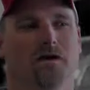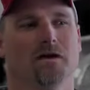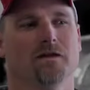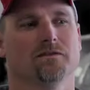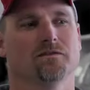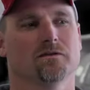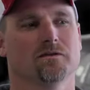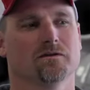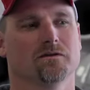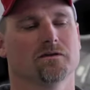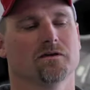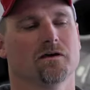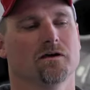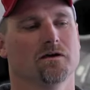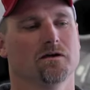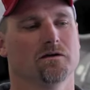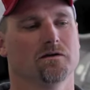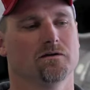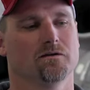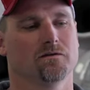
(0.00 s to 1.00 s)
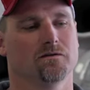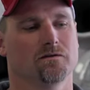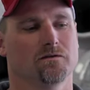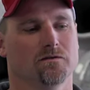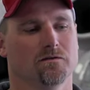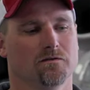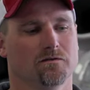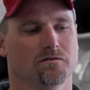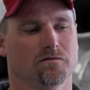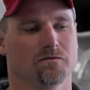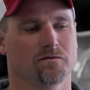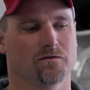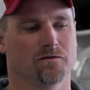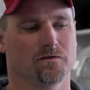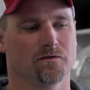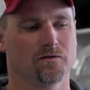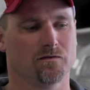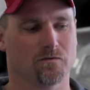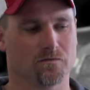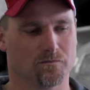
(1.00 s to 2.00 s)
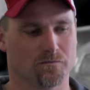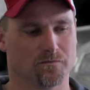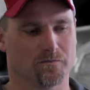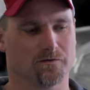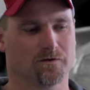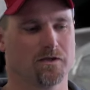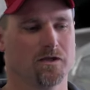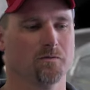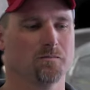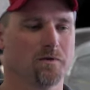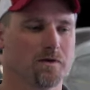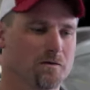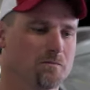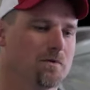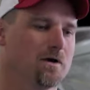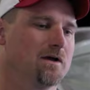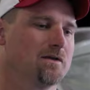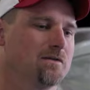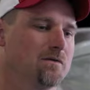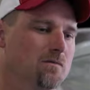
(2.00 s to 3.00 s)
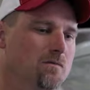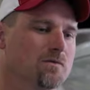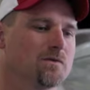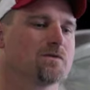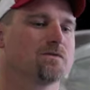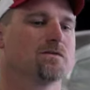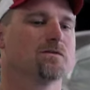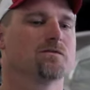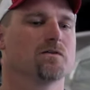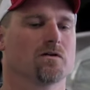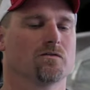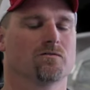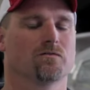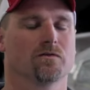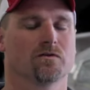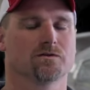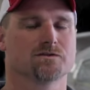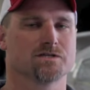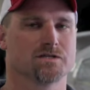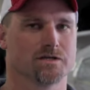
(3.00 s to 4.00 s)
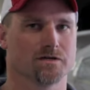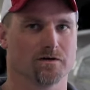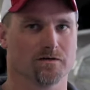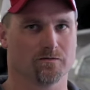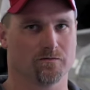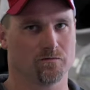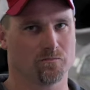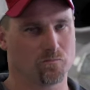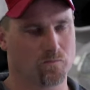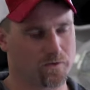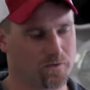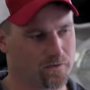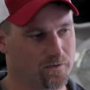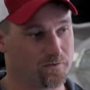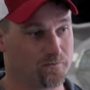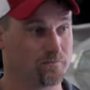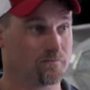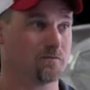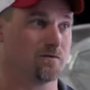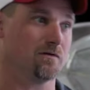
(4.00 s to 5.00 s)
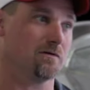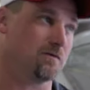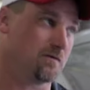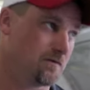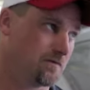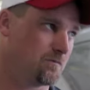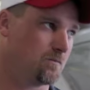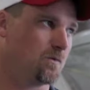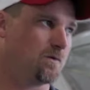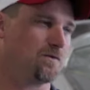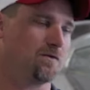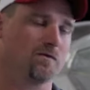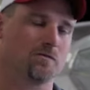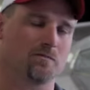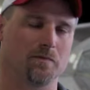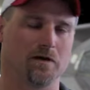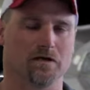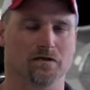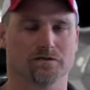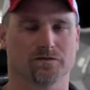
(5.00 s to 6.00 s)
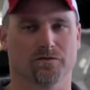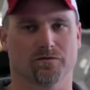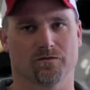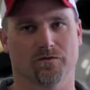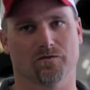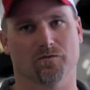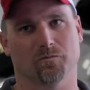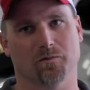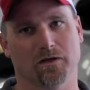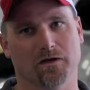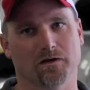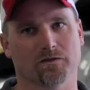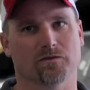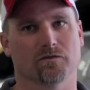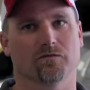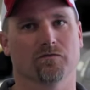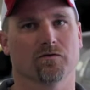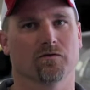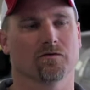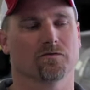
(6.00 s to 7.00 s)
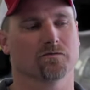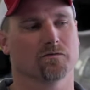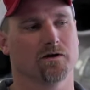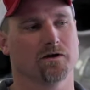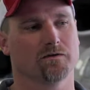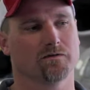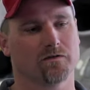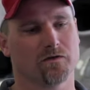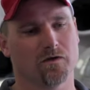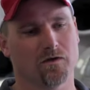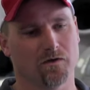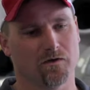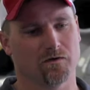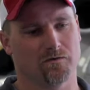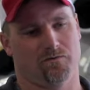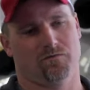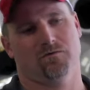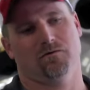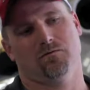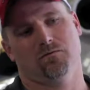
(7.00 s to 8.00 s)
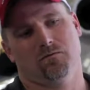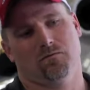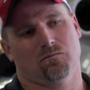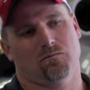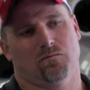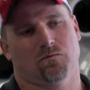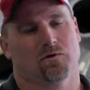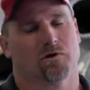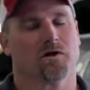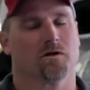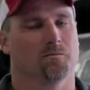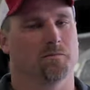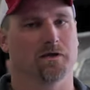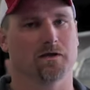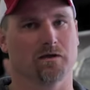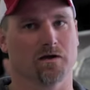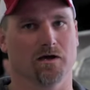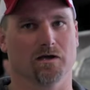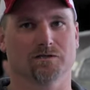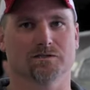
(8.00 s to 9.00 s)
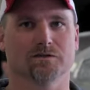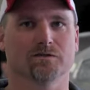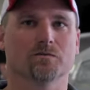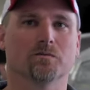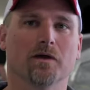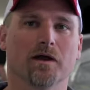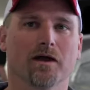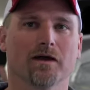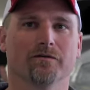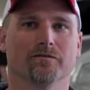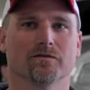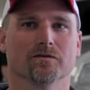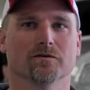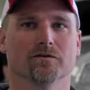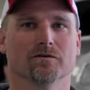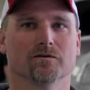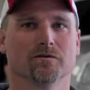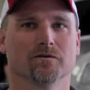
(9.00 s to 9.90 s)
I think, uh, you know, keeping in mind that this is our first year, and we, in, with this mile and two thirds being at the first race, we're going to be cautious. We have to.